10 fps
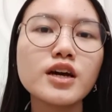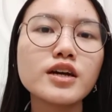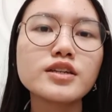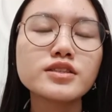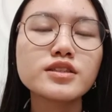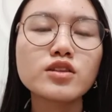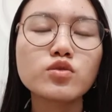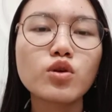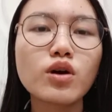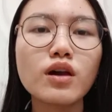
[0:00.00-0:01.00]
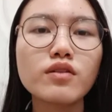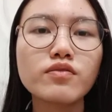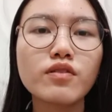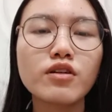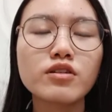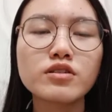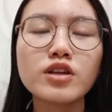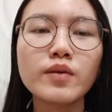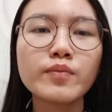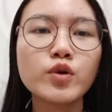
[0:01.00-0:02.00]
it is natural for
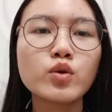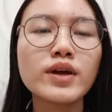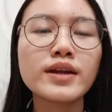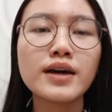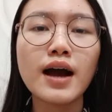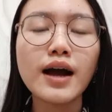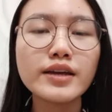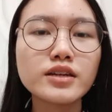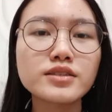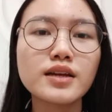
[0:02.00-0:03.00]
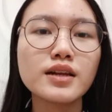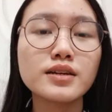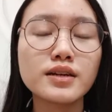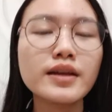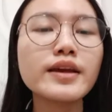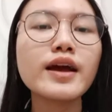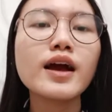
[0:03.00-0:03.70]
them to get a higher salary